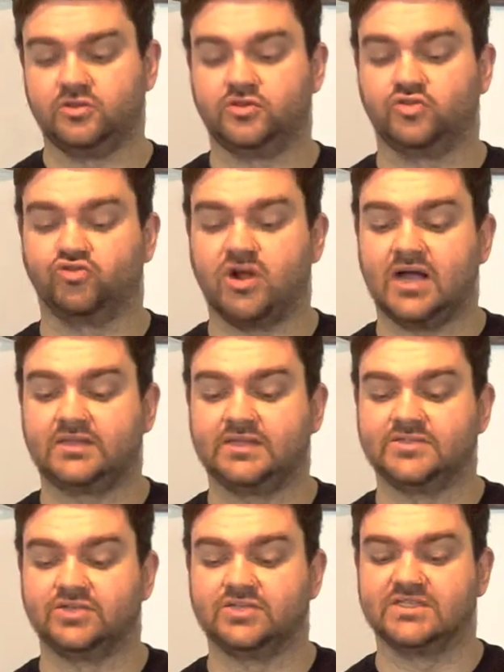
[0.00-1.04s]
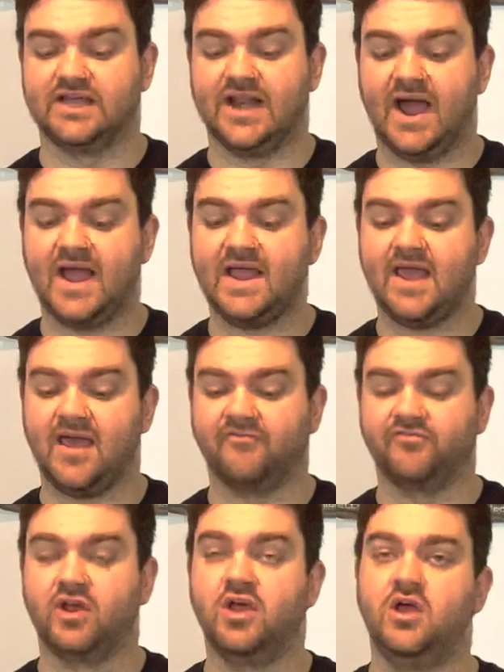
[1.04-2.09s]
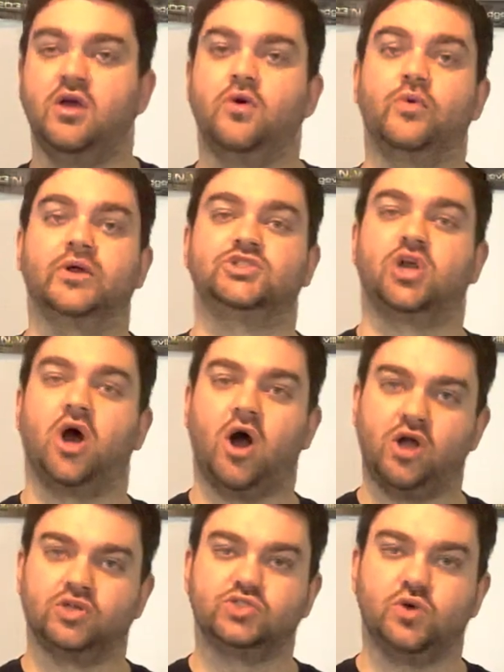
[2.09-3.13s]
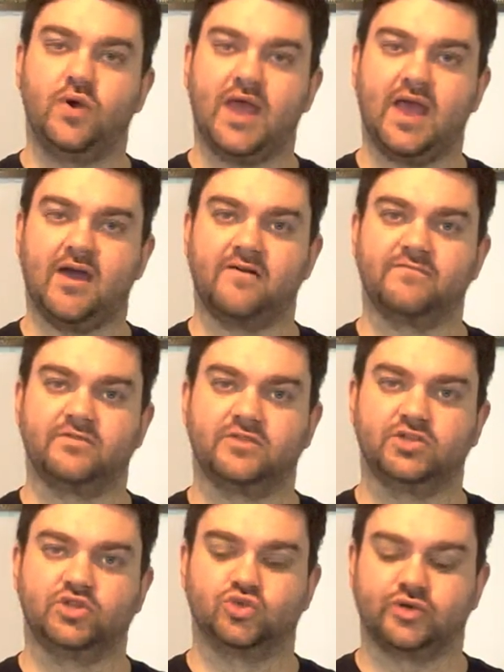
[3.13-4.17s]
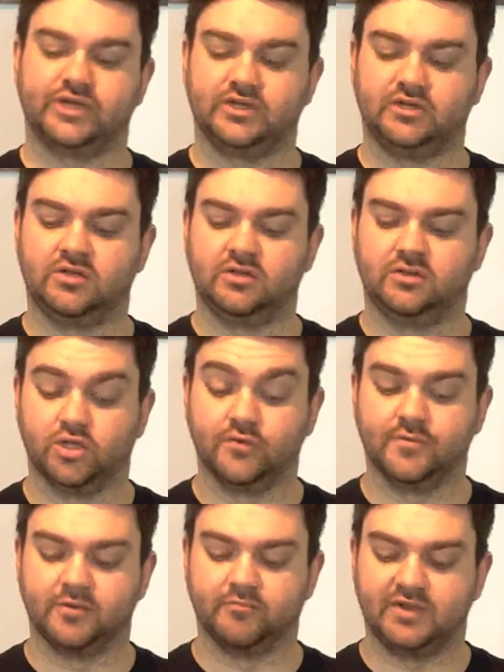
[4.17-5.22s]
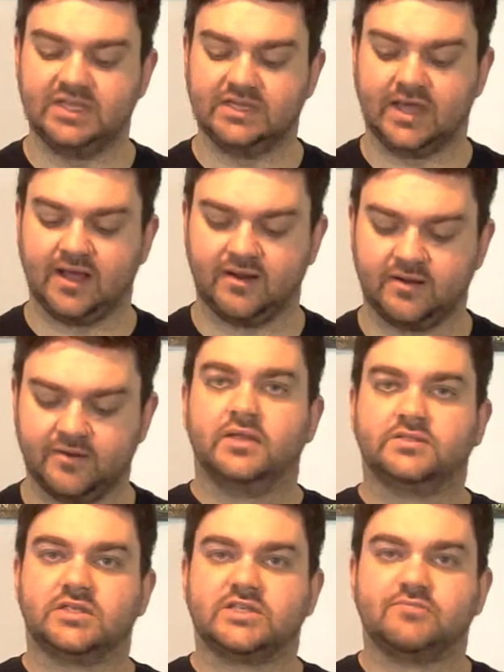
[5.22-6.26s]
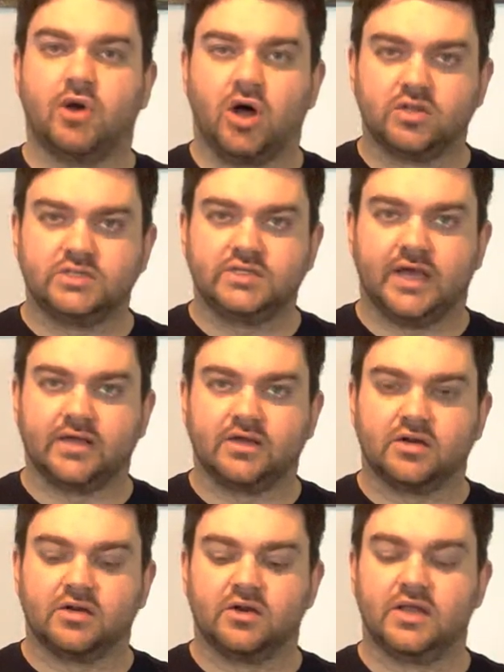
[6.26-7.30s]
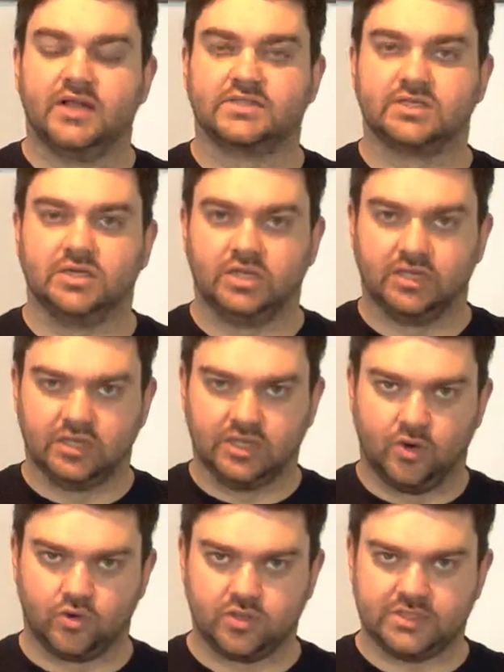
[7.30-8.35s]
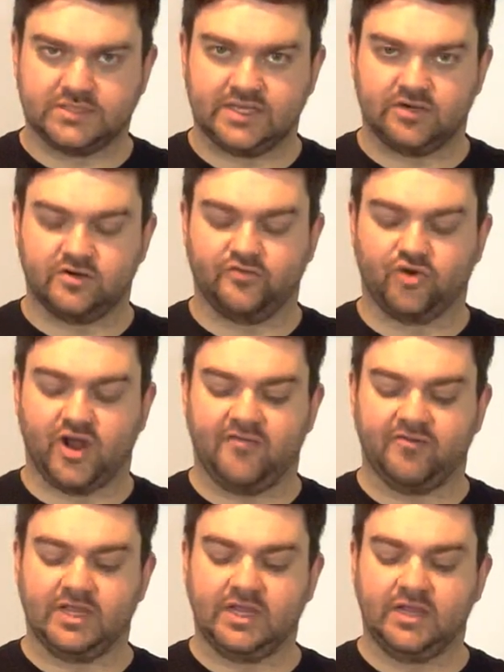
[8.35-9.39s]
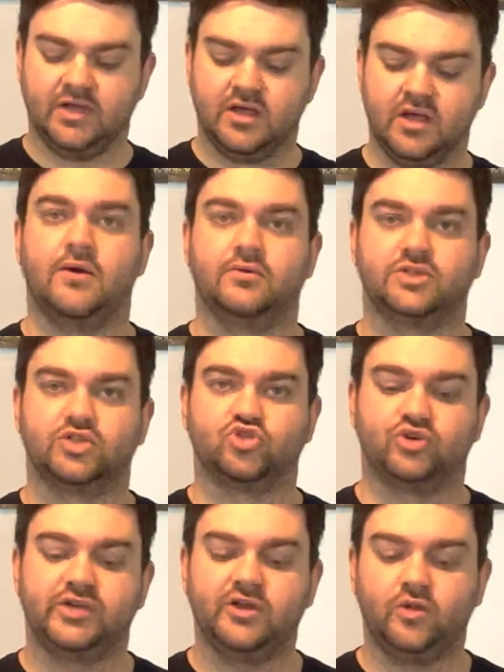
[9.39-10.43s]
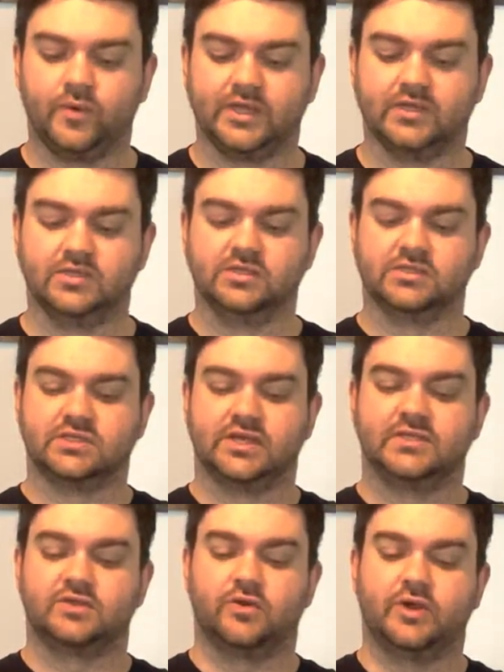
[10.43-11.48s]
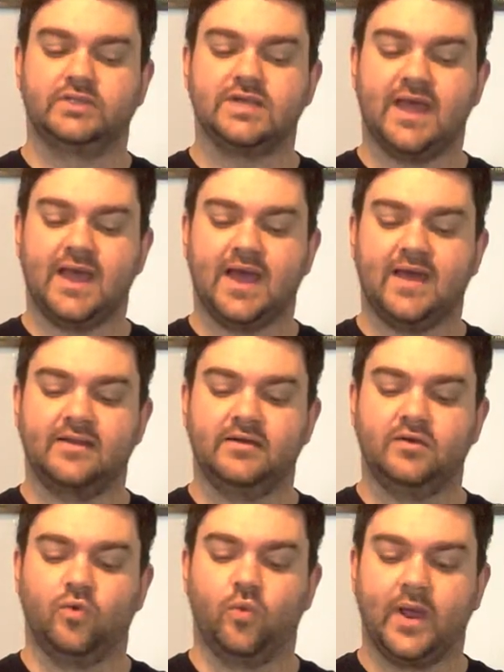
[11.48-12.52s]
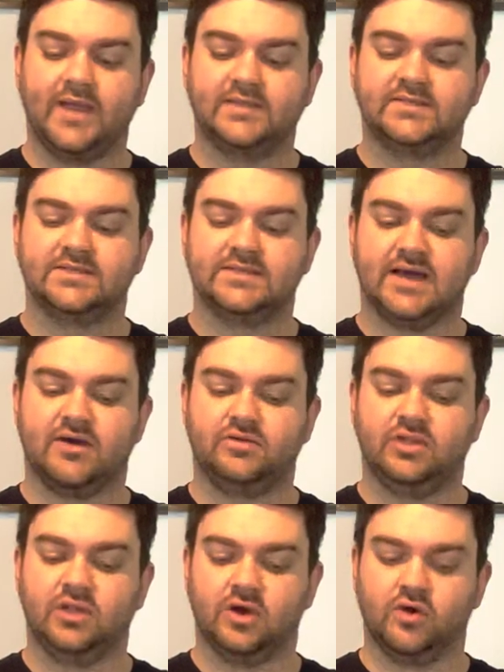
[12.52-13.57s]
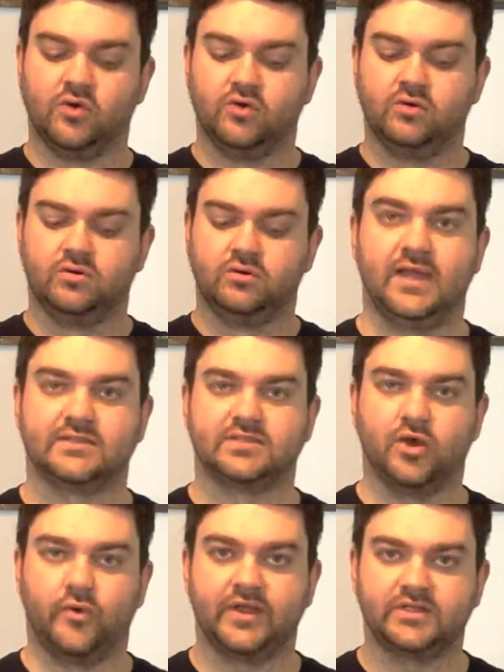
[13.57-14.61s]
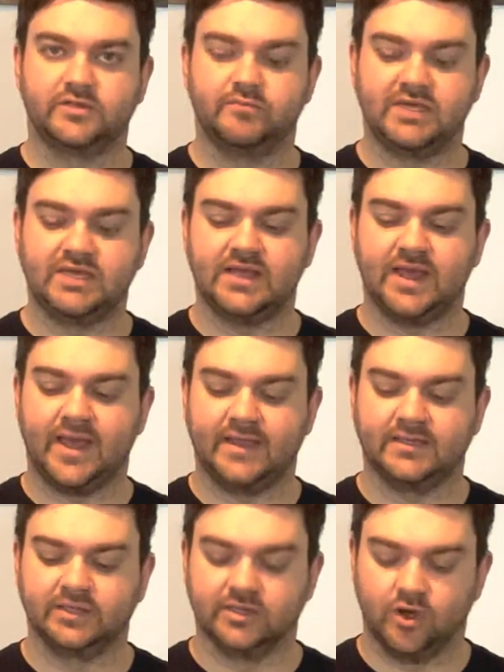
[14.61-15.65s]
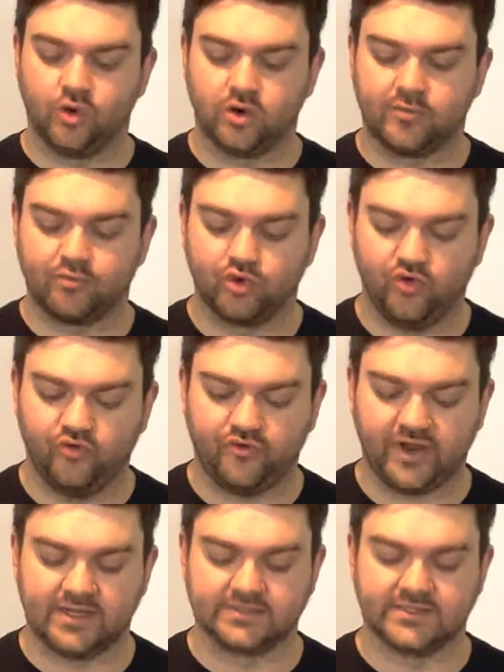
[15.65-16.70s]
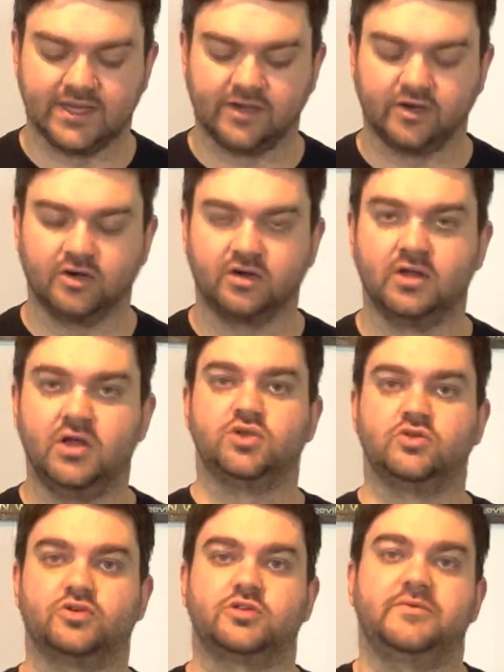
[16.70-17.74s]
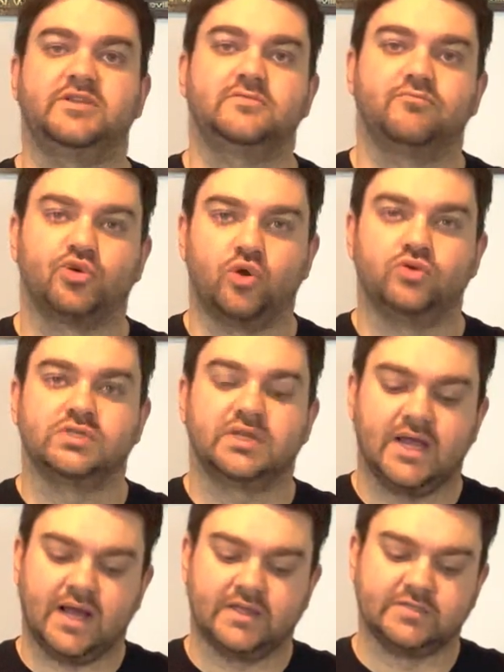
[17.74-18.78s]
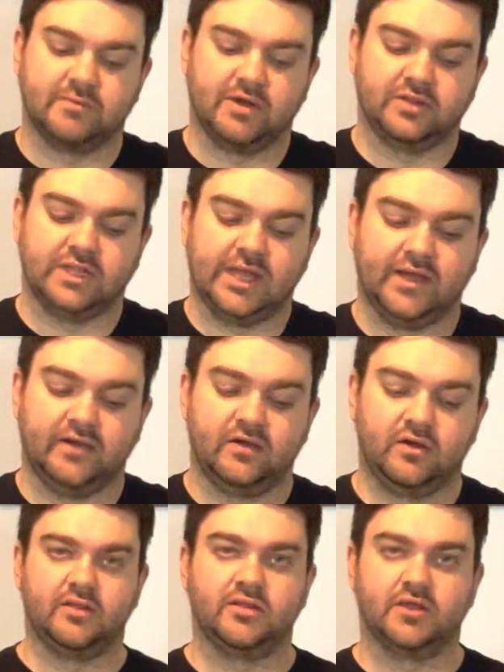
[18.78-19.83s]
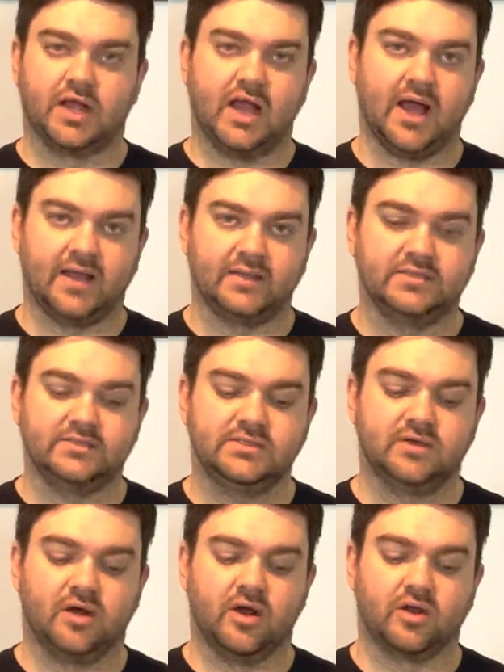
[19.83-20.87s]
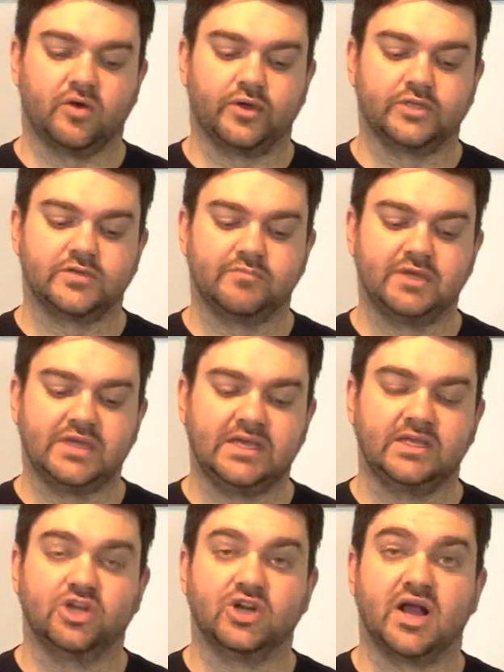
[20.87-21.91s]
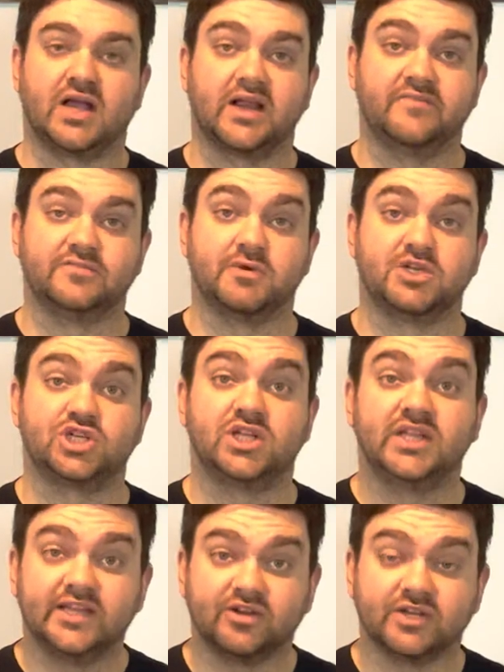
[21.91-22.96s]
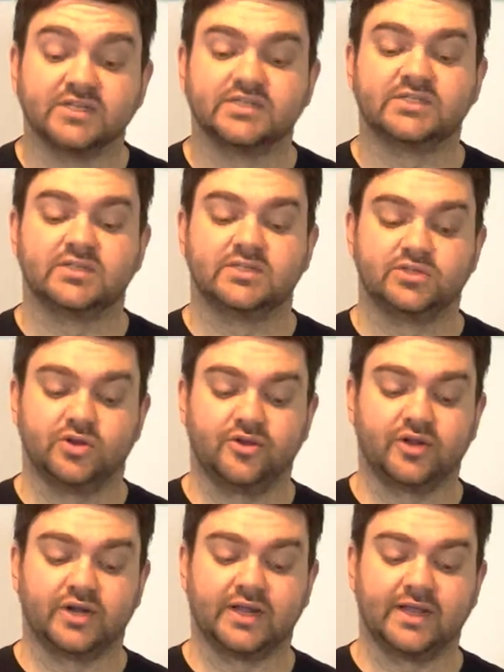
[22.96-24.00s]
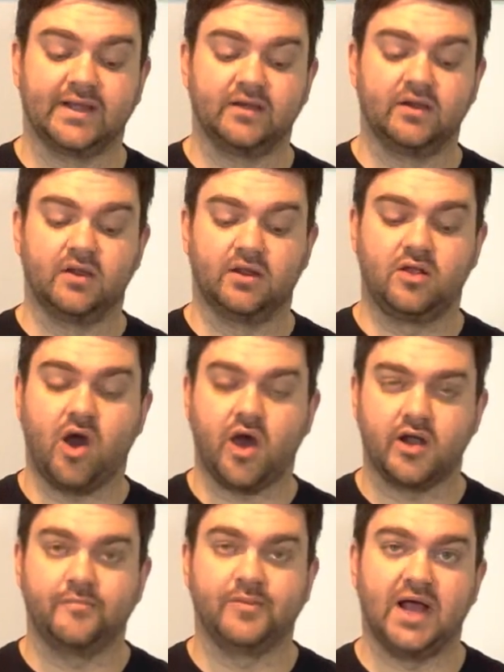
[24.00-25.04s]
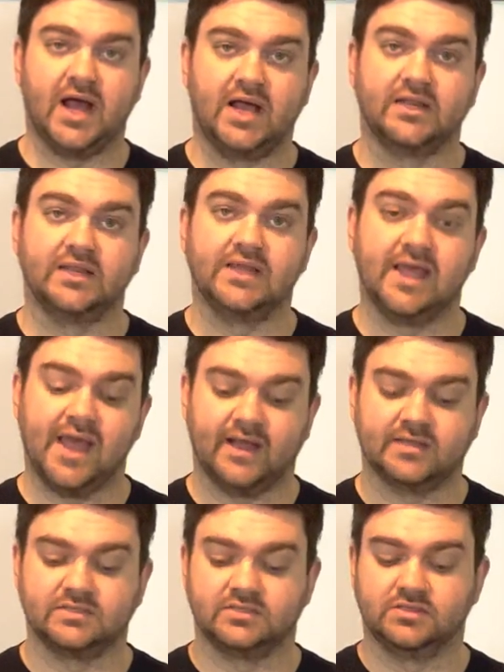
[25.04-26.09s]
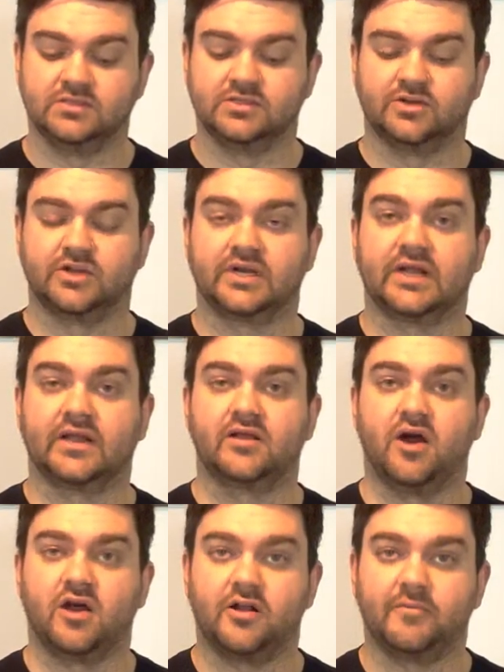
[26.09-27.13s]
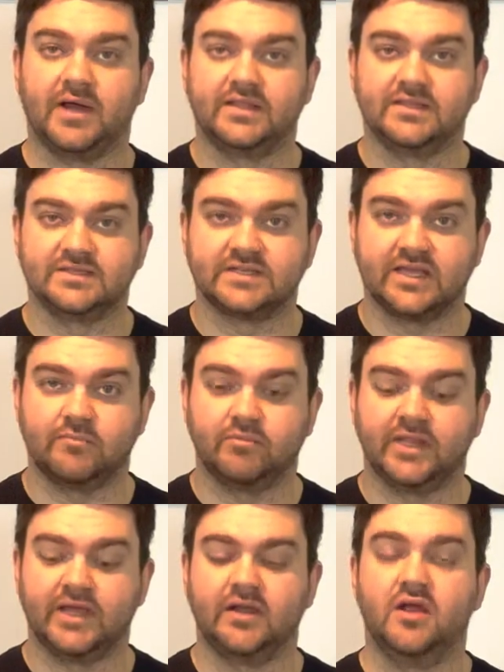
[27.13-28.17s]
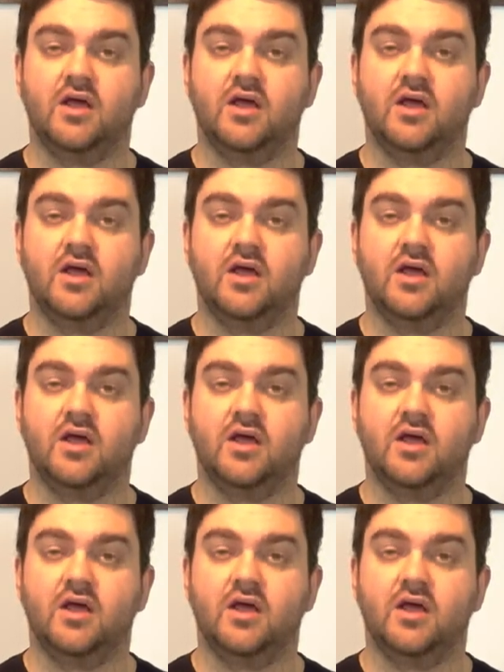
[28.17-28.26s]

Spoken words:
The rock lizards that I have, which also have the Trio aluminum beadlock, it's a smaller tire. It's going to lower the center of gravity. Now with the Trio wheels, it's going to add weight down low. It's going to be a lower profile tire. So going to be some pros and cons about that. The cons are going to be, you're not going to have as much clearance. So you're going to get caught up on the axles. You're going to get caught up on the skid plate